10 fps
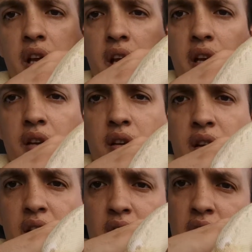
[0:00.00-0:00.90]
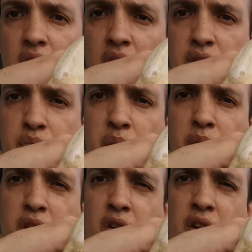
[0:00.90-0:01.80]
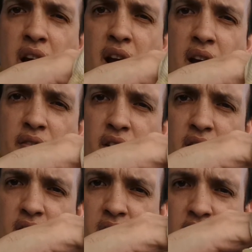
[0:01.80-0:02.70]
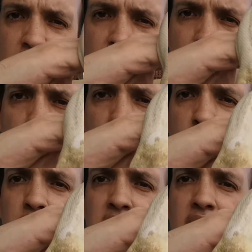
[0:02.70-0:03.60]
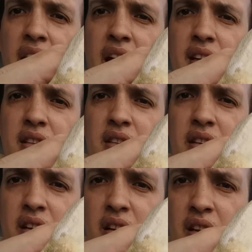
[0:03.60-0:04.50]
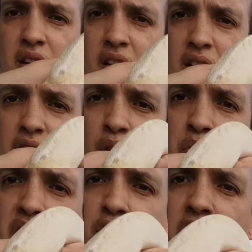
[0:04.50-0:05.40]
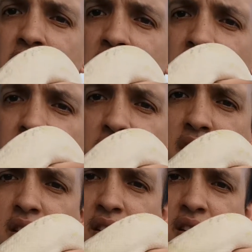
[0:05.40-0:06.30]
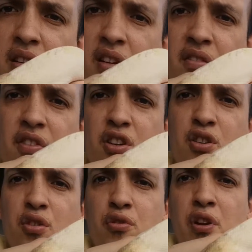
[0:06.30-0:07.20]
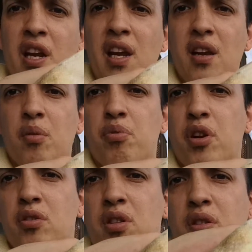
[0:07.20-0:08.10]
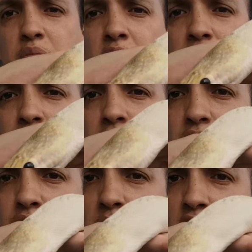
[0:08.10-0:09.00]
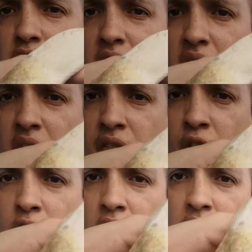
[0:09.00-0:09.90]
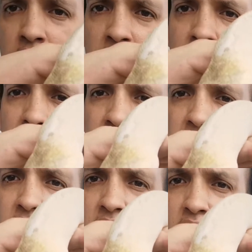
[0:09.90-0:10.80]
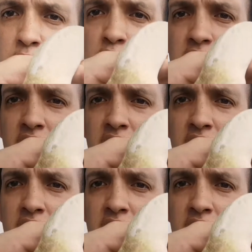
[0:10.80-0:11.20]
that other people don't have. Work with that. Don't be greedy. If you're too greedy and you produce too much, it's too much to care for, and then the animals